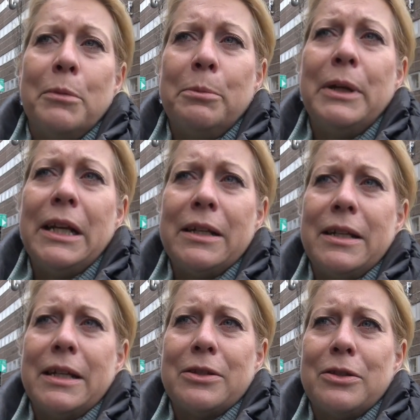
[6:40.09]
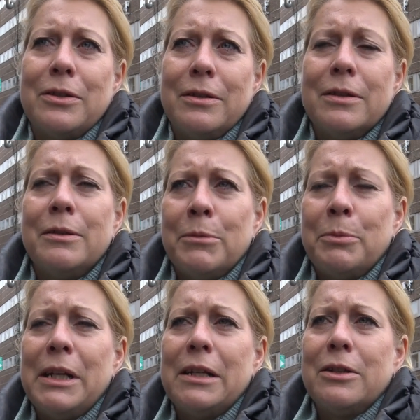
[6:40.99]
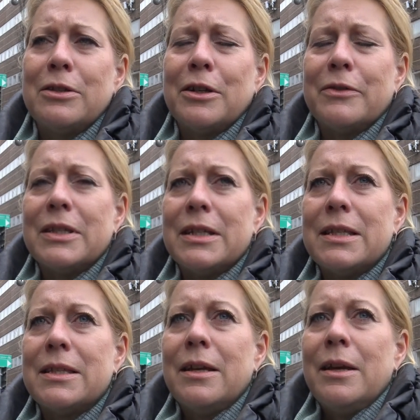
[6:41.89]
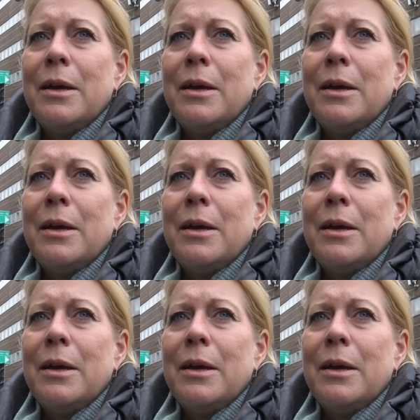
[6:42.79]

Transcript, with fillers: mobility as mobility services.